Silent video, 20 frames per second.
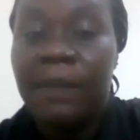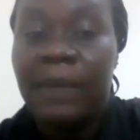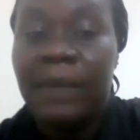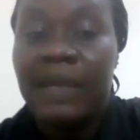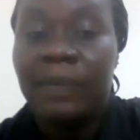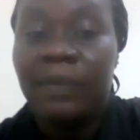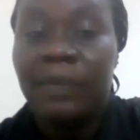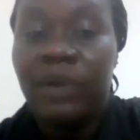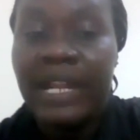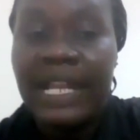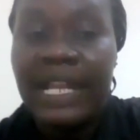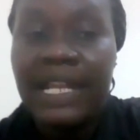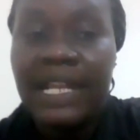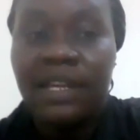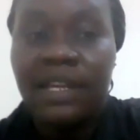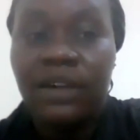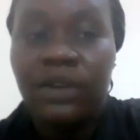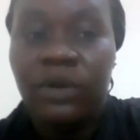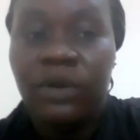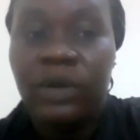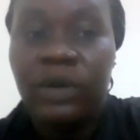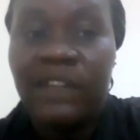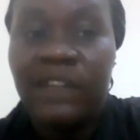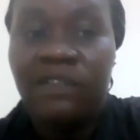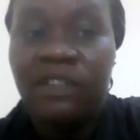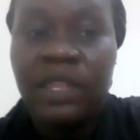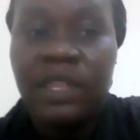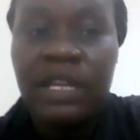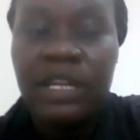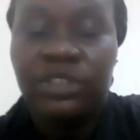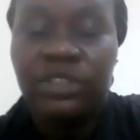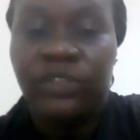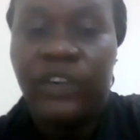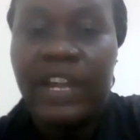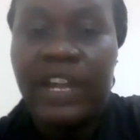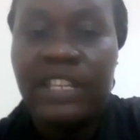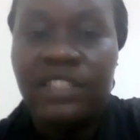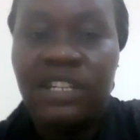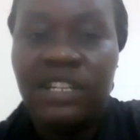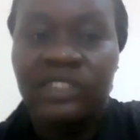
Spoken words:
Am I breaking or everything is fine?